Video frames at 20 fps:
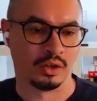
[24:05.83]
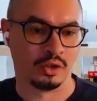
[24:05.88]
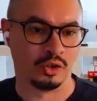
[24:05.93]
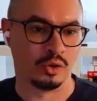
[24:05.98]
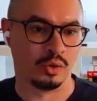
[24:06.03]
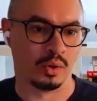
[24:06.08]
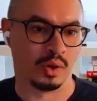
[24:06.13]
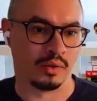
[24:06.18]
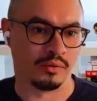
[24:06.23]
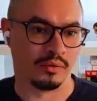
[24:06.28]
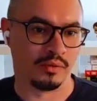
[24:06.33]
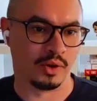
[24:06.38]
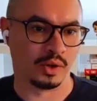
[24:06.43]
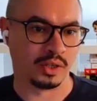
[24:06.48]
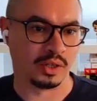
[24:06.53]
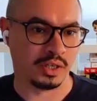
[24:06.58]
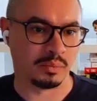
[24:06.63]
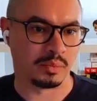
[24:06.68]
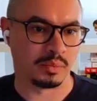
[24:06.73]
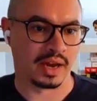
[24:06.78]
do a
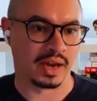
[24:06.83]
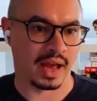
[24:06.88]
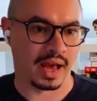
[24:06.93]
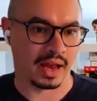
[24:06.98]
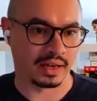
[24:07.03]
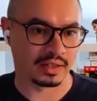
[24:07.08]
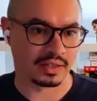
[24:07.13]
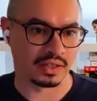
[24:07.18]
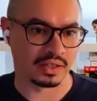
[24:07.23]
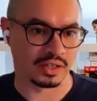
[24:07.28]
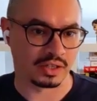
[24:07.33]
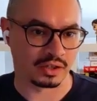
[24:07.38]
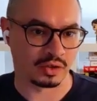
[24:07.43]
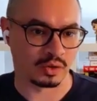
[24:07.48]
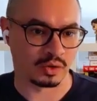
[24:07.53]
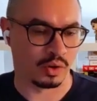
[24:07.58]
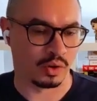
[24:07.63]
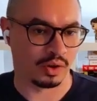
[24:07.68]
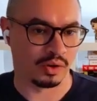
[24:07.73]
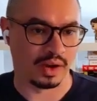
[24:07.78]
very deep analysis
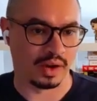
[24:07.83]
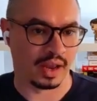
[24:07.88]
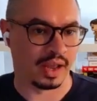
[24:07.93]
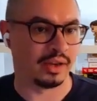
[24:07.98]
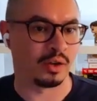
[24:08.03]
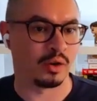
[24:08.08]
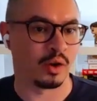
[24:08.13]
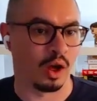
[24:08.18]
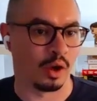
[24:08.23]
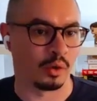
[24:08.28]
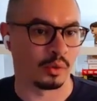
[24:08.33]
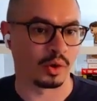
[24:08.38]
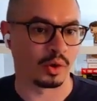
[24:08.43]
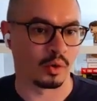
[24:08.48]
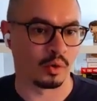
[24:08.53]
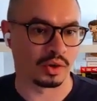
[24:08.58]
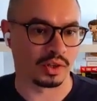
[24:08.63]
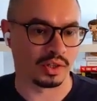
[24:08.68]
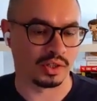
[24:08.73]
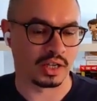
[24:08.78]
on any call
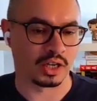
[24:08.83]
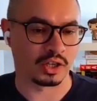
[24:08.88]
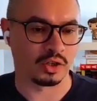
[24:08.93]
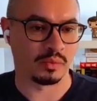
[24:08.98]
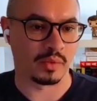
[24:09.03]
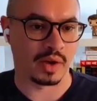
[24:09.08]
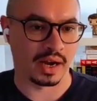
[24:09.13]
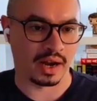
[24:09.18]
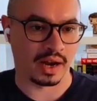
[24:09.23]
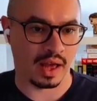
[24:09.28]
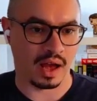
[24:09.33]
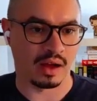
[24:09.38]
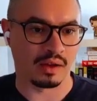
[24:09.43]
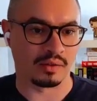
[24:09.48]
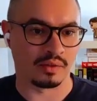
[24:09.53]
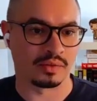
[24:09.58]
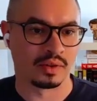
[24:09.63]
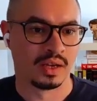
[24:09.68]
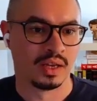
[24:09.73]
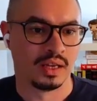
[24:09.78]
recording that you might
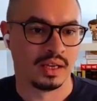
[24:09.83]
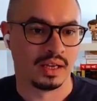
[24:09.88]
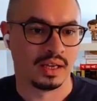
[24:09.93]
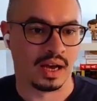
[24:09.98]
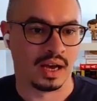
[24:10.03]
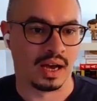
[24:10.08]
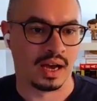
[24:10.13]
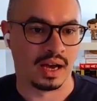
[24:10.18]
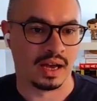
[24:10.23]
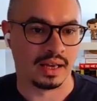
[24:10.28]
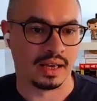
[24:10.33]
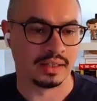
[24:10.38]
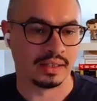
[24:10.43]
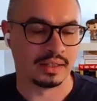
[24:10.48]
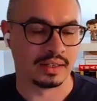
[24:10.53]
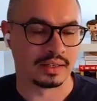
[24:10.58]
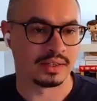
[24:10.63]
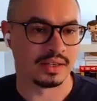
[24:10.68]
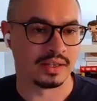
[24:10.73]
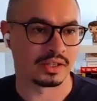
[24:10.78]
have in
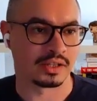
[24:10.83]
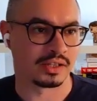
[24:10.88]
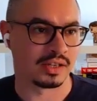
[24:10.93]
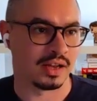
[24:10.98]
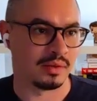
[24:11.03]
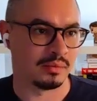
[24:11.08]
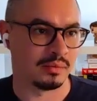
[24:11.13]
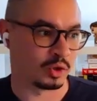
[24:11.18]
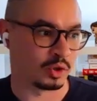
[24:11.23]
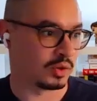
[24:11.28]
the system.